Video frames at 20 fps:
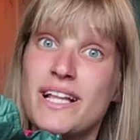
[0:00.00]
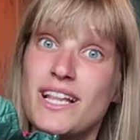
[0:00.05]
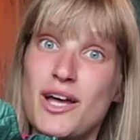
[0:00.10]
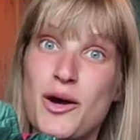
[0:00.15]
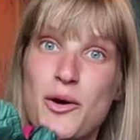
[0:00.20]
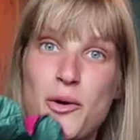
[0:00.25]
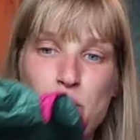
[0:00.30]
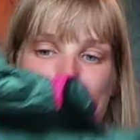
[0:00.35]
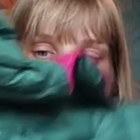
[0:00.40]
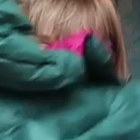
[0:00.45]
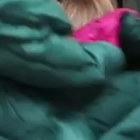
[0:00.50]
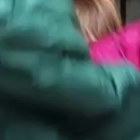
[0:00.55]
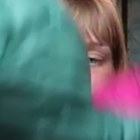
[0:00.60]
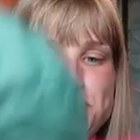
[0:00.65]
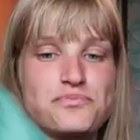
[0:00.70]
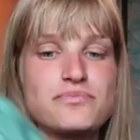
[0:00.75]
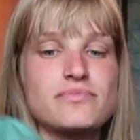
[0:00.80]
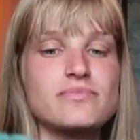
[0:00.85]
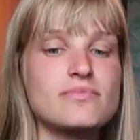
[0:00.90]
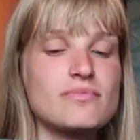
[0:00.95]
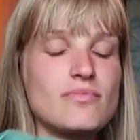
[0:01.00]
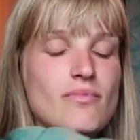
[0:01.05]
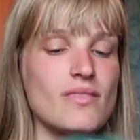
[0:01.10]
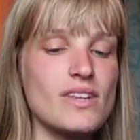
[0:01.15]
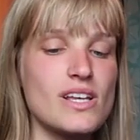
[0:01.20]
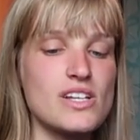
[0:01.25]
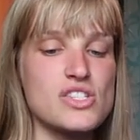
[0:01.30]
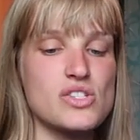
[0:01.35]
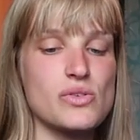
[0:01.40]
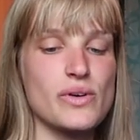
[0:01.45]
pillow.
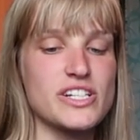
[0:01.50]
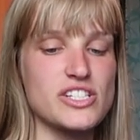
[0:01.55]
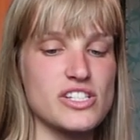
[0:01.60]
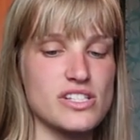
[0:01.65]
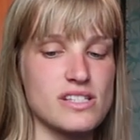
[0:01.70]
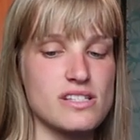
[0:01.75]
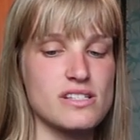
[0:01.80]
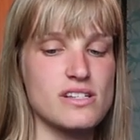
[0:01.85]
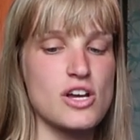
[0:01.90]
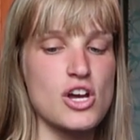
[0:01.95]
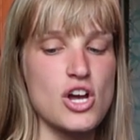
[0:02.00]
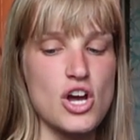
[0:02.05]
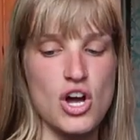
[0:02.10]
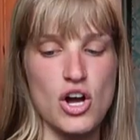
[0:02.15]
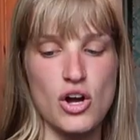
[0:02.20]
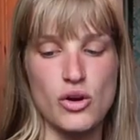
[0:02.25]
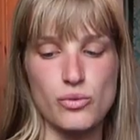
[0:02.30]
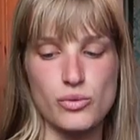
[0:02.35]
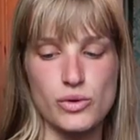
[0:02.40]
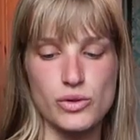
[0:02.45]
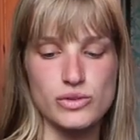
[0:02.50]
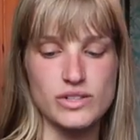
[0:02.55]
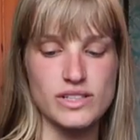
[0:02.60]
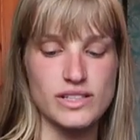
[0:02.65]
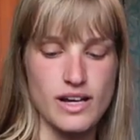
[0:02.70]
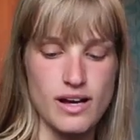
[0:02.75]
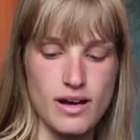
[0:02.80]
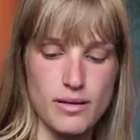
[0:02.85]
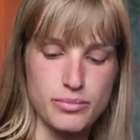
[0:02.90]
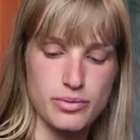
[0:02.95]
So I just roll
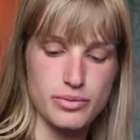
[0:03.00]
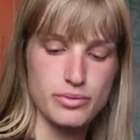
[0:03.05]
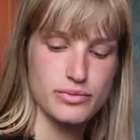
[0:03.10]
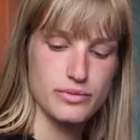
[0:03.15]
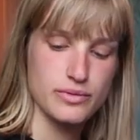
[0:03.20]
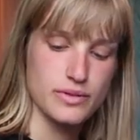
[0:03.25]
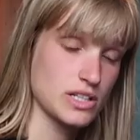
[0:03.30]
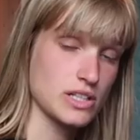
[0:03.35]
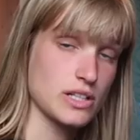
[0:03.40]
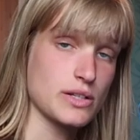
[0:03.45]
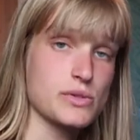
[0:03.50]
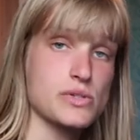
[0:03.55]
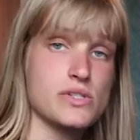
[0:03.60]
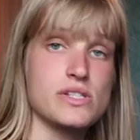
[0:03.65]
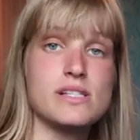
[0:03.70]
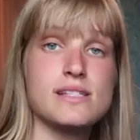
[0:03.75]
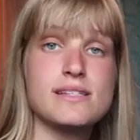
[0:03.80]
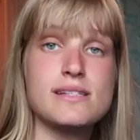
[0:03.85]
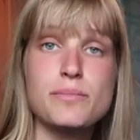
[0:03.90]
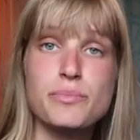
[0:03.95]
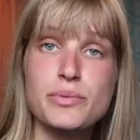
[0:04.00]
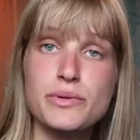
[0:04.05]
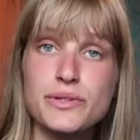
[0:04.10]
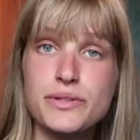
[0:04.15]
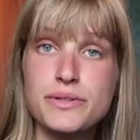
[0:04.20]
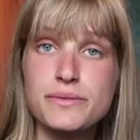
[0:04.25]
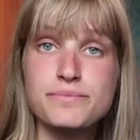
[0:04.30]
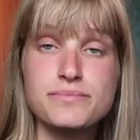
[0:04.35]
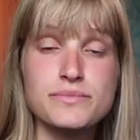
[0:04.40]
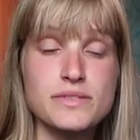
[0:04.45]
it up, closed the
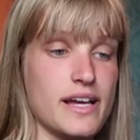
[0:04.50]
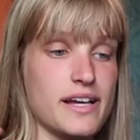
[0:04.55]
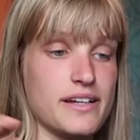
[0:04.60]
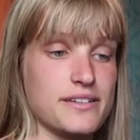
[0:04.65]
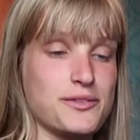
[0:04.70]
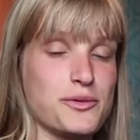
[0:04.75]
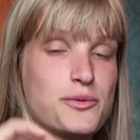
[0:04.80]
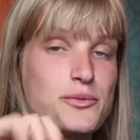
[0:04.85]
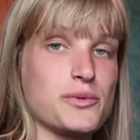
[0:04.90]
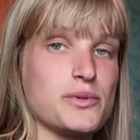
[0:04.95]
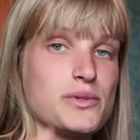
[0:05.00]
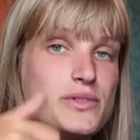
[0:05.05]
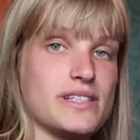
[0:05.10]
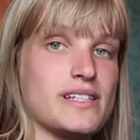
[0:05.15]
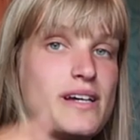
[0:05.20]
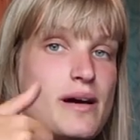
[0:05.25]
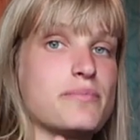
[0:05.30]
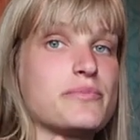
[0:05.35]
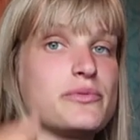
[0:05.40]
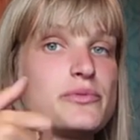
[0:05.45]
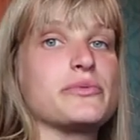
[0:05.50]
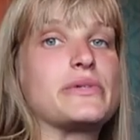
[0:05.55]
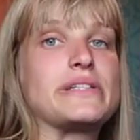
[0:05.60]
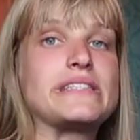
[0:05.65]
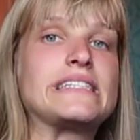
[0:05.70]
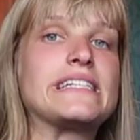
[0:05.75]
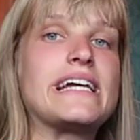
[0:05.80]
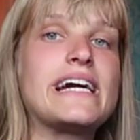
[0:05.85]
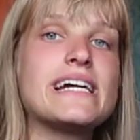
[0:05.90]
zipper, and rolled it up really